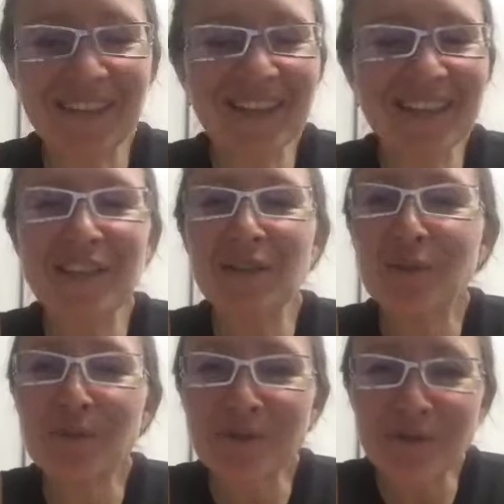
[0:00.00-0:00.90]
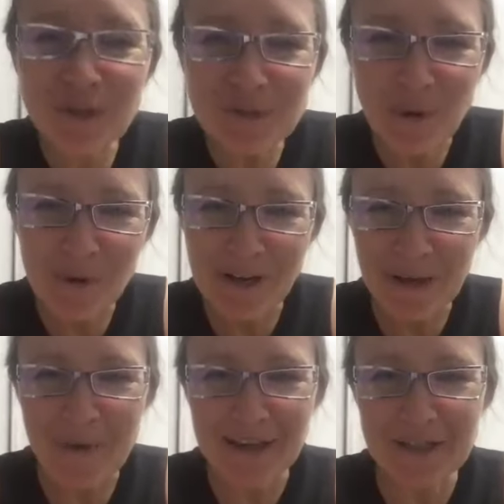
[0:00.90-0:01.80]
Like, you know, from the first moment
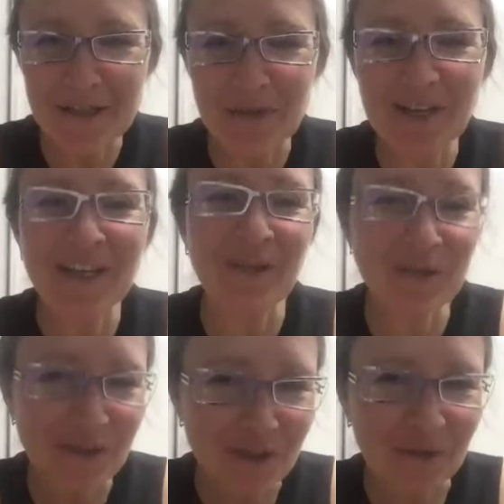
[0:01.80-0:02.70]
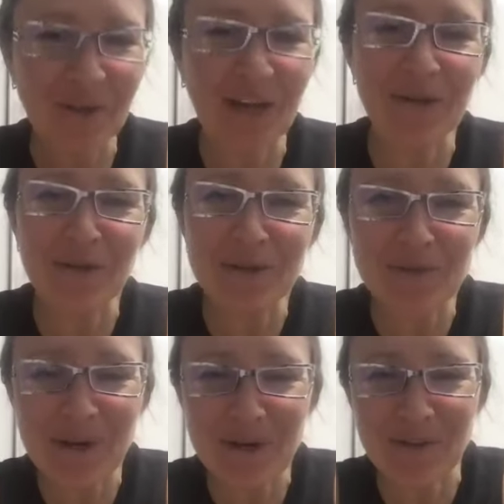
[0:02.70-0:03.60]
I met you, and then, you know, now you're also
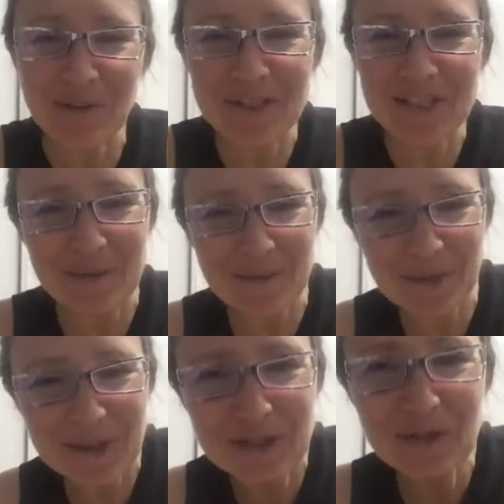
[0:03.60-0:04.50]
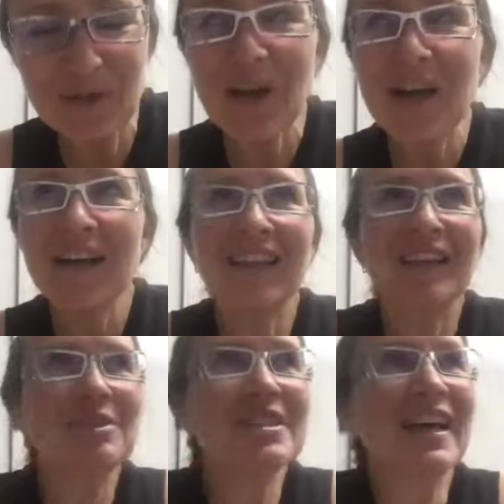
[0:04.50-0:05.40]
part of our team, because you,
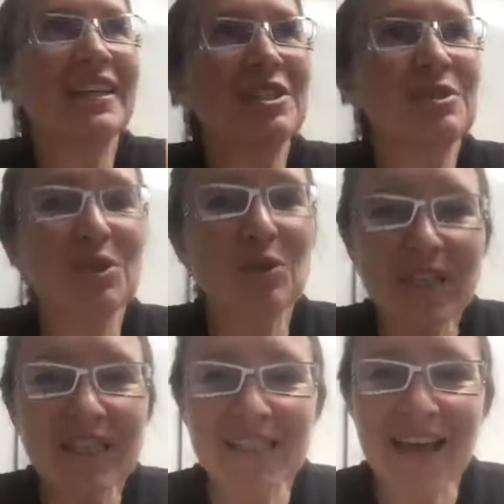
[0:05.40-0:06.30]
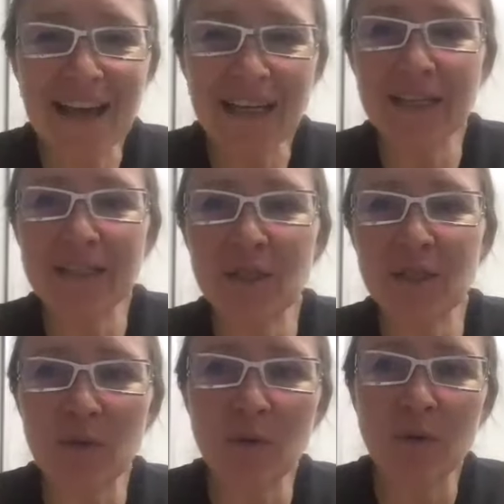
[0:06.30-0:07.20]
like you said, you're so excited
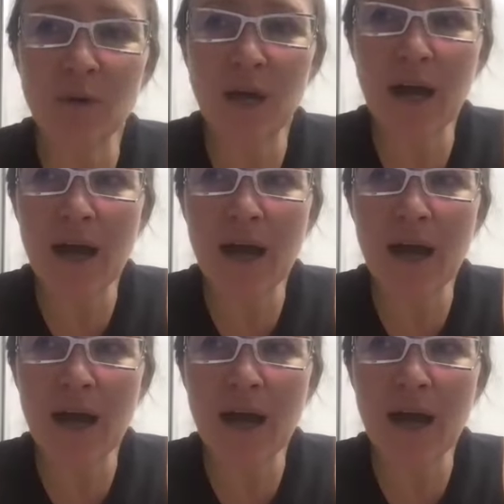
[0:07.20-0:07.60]
to,